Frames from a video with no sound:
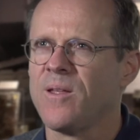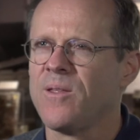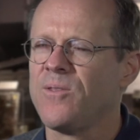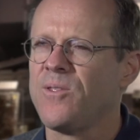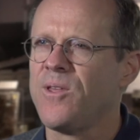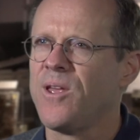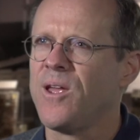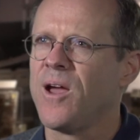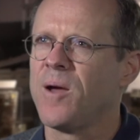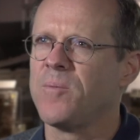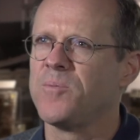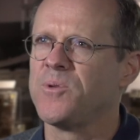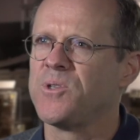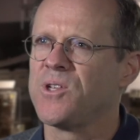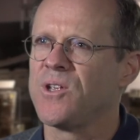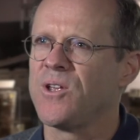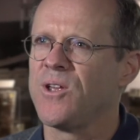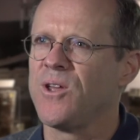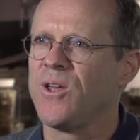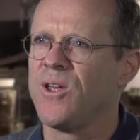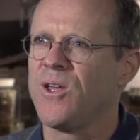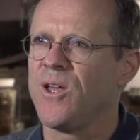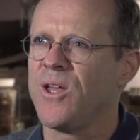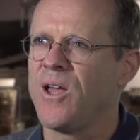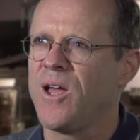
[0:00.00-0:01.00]

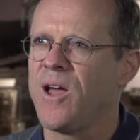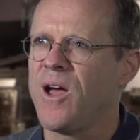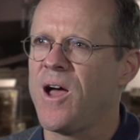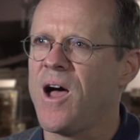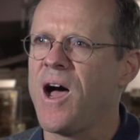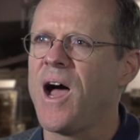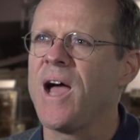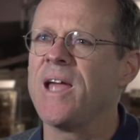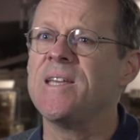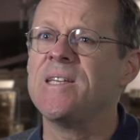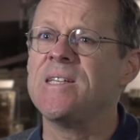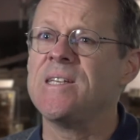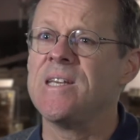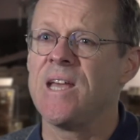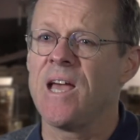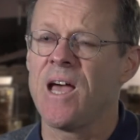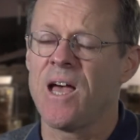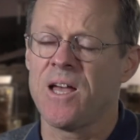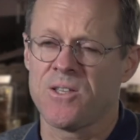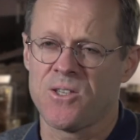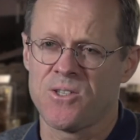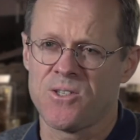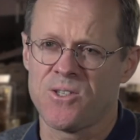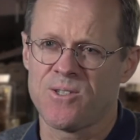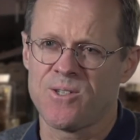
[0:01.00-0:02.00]
the
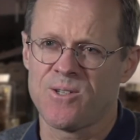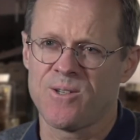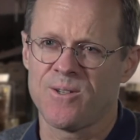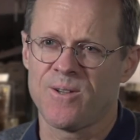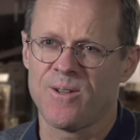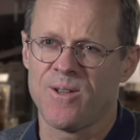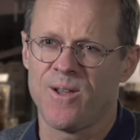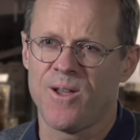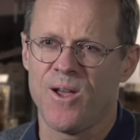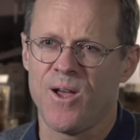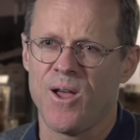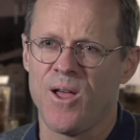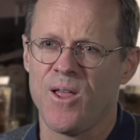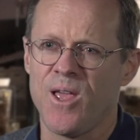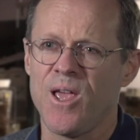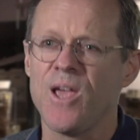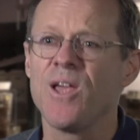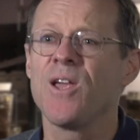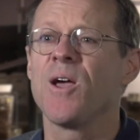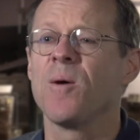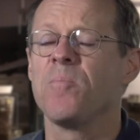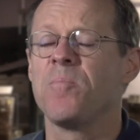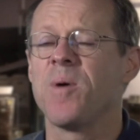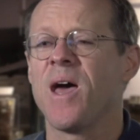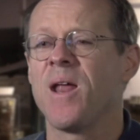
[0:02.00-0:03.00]
ITS,
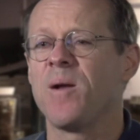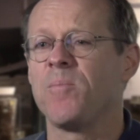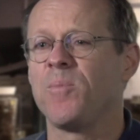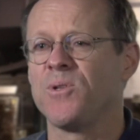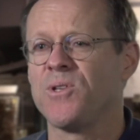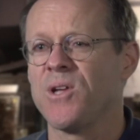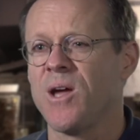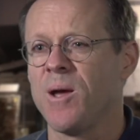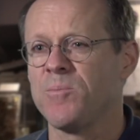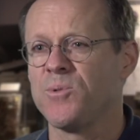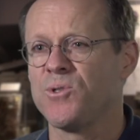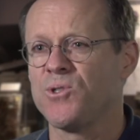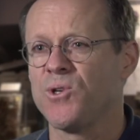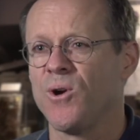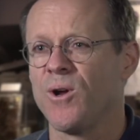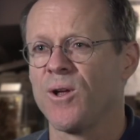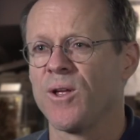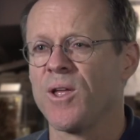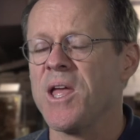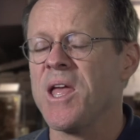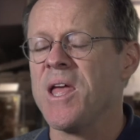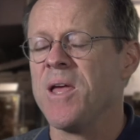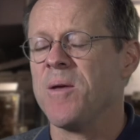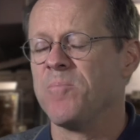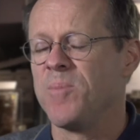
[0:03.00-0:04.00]
incompatible time
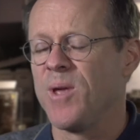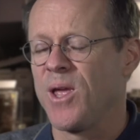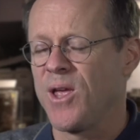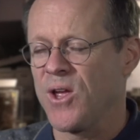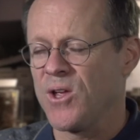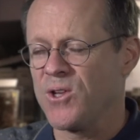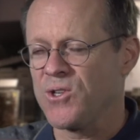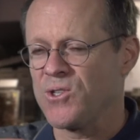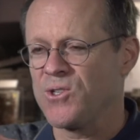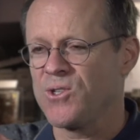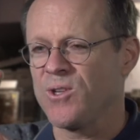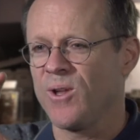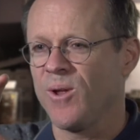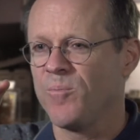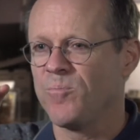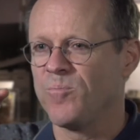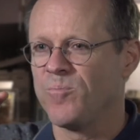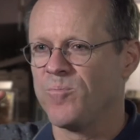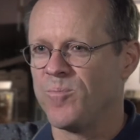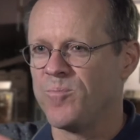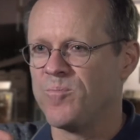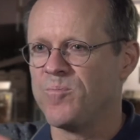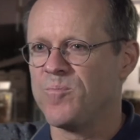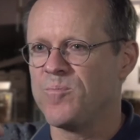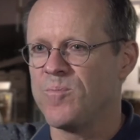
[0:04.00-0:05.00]
sharing, because
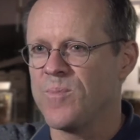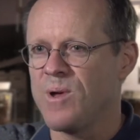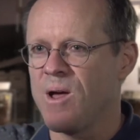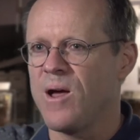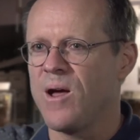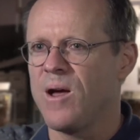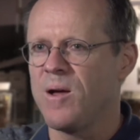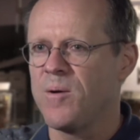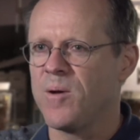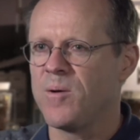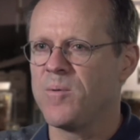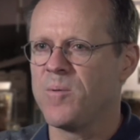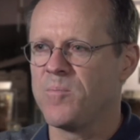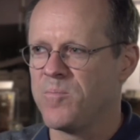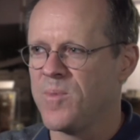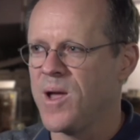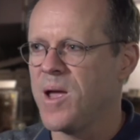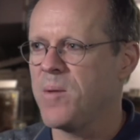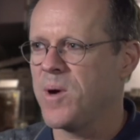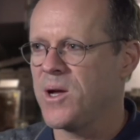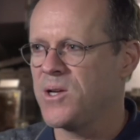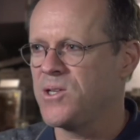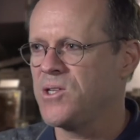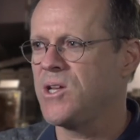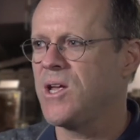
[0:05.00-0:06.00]

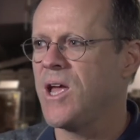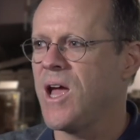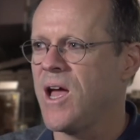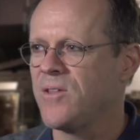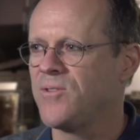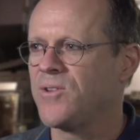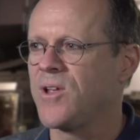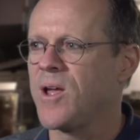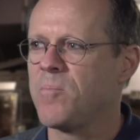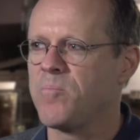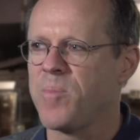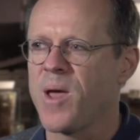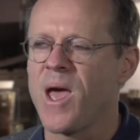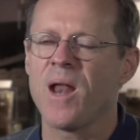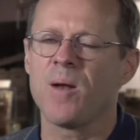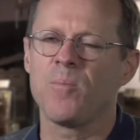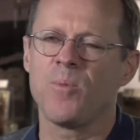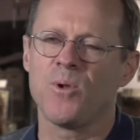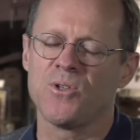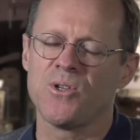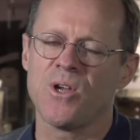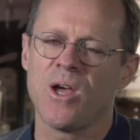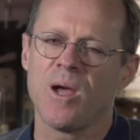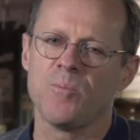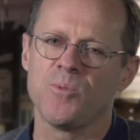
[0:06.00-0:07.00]
MIT had
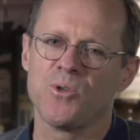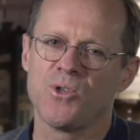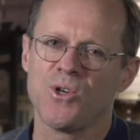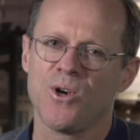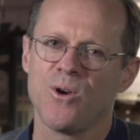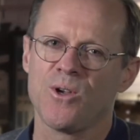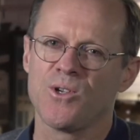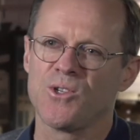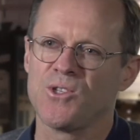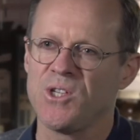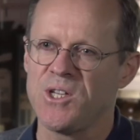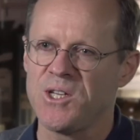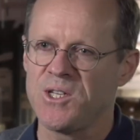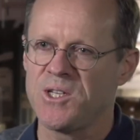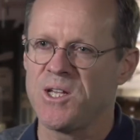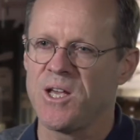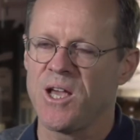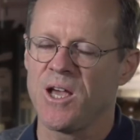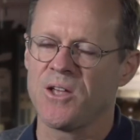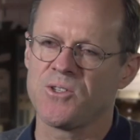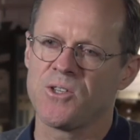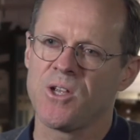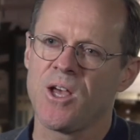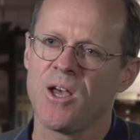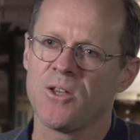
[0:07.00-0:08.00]
compatible time sharing,
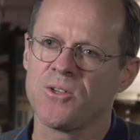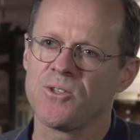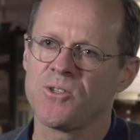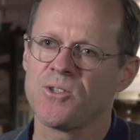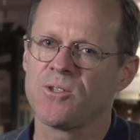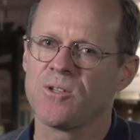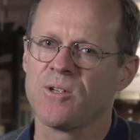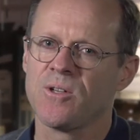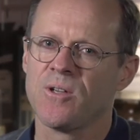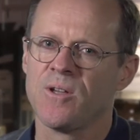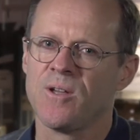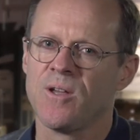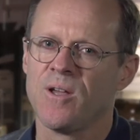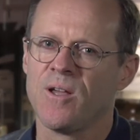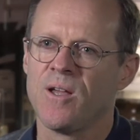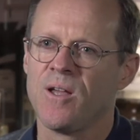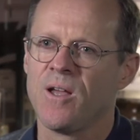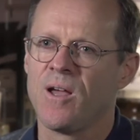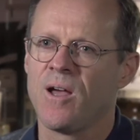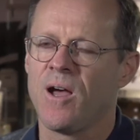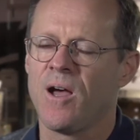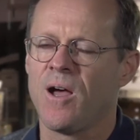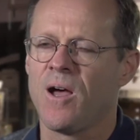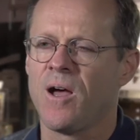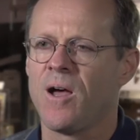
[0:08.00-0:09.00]
CTSS,
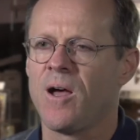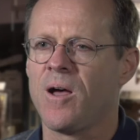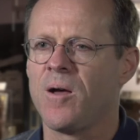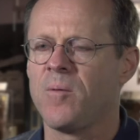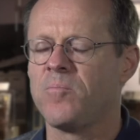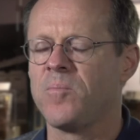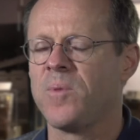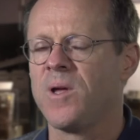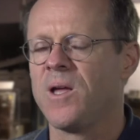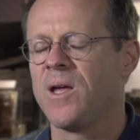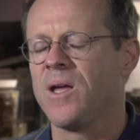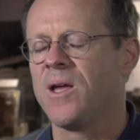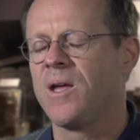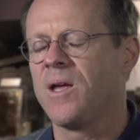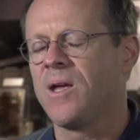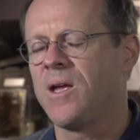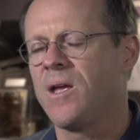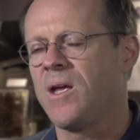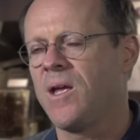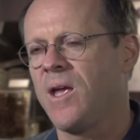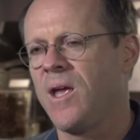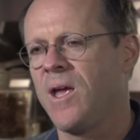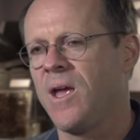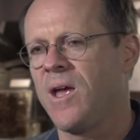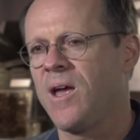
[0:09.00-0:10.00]

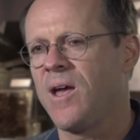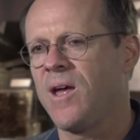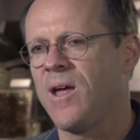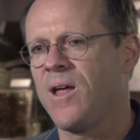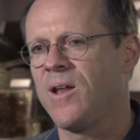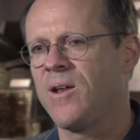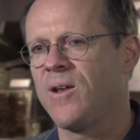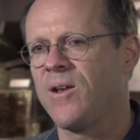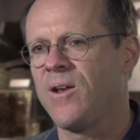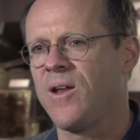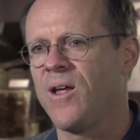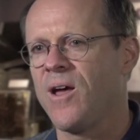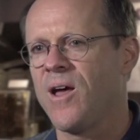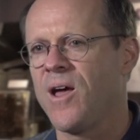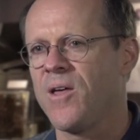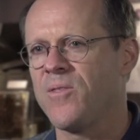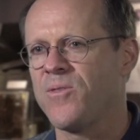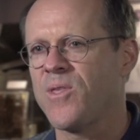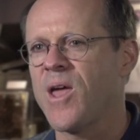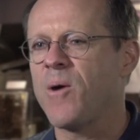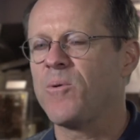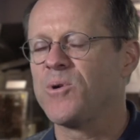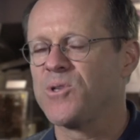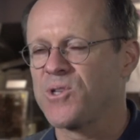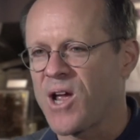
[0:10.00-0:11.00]
and
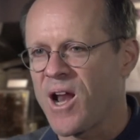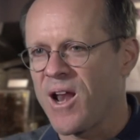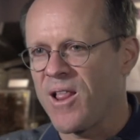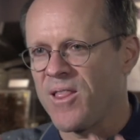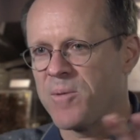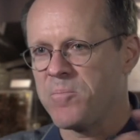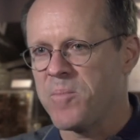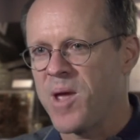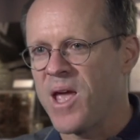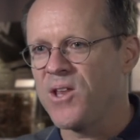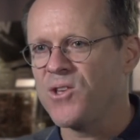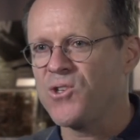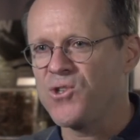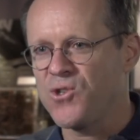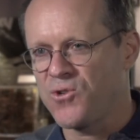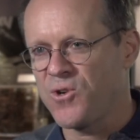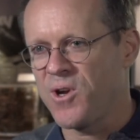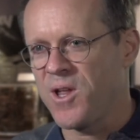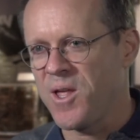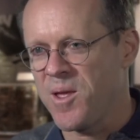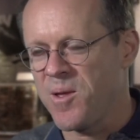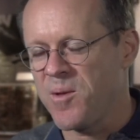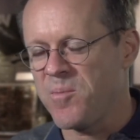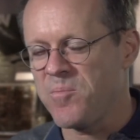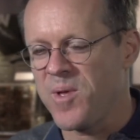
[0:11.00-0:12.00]
that was kind of the
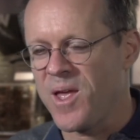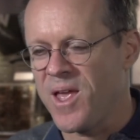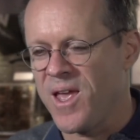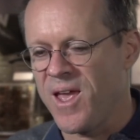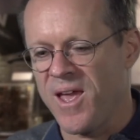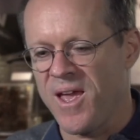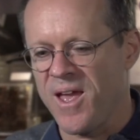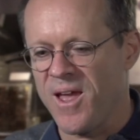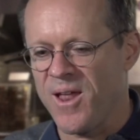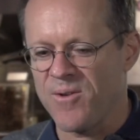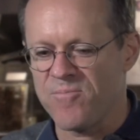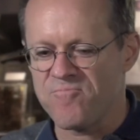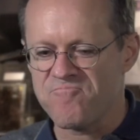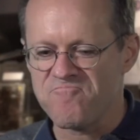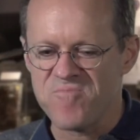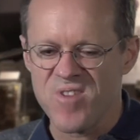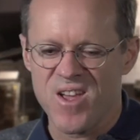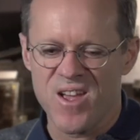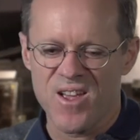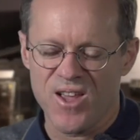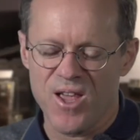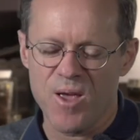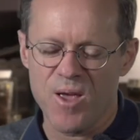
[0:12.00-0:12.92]
mainstream. And